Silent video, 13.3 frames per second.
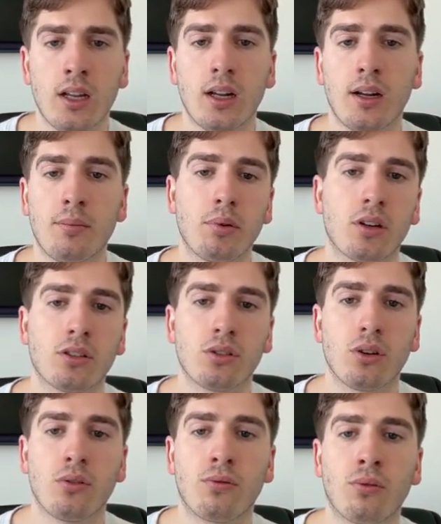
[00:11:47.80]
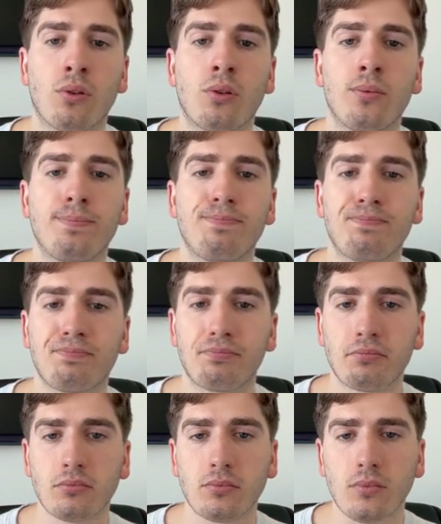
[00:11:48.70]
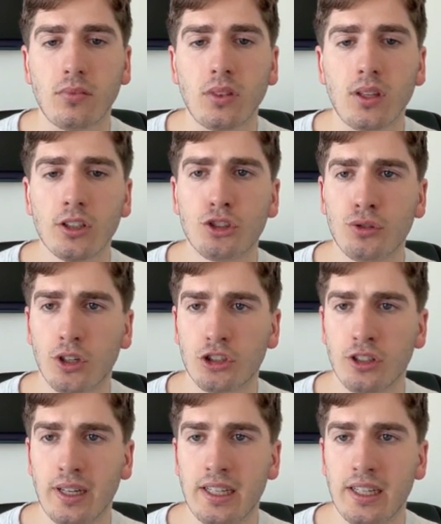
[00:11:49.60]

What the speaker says: because overall structure